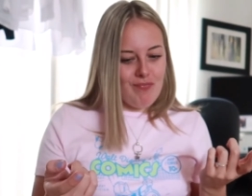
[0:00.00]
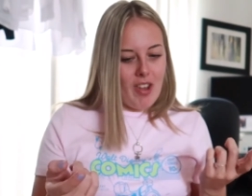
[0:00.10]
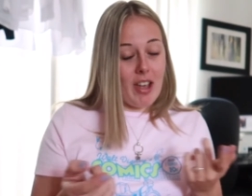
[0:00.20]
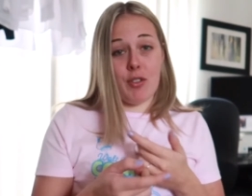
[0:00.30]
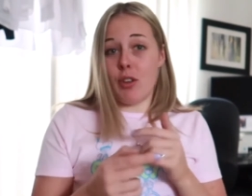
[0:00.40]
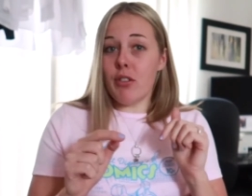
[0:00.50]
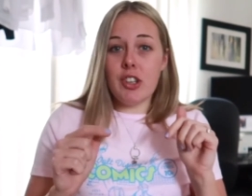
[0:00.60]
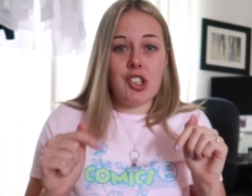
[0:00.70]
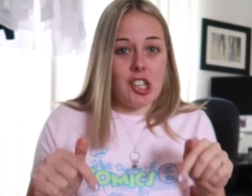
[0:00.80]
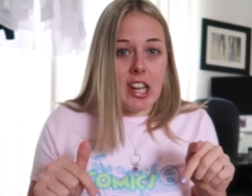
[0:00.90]
if you were
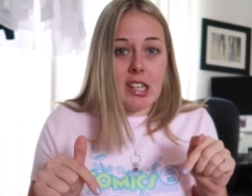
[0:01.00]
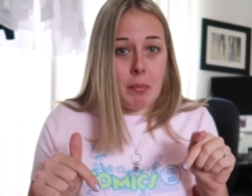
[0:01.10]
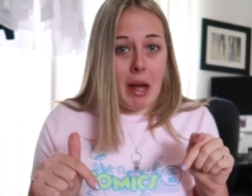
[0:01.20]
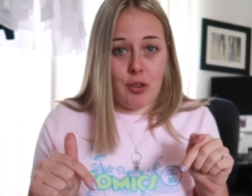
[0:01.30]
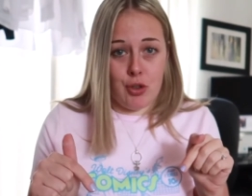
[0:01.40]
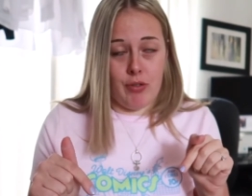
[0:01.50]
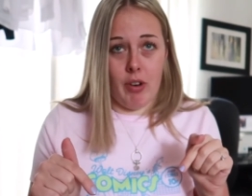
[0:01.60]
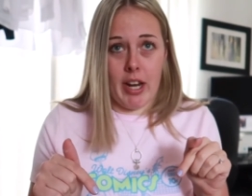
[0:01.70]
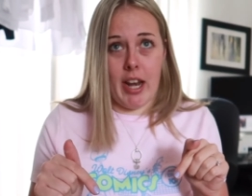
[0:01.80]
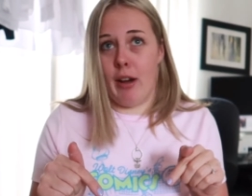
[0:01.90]
in Jane's Pantry
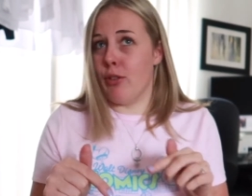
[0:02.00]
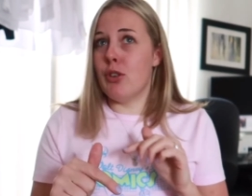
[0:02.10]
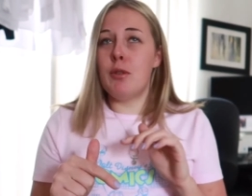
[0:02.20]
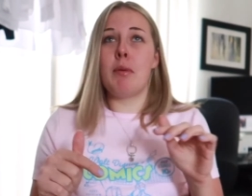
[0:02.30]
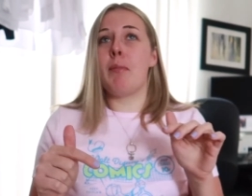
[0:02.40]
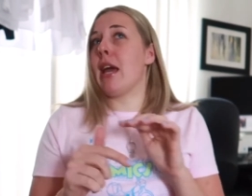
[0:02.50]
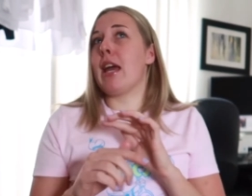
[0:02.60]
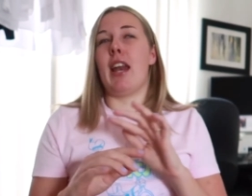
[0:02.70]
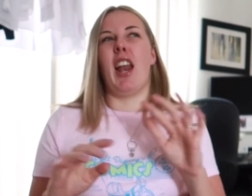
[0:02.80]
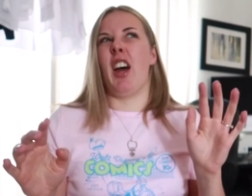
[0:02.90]
right now, you'd be
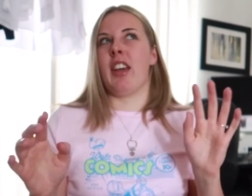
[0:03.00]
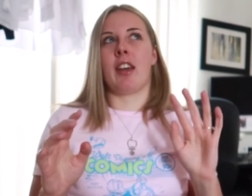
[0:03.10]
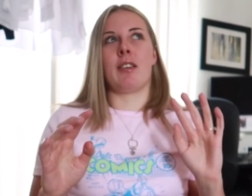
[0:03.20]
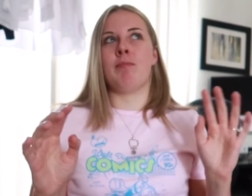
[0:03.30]
paying like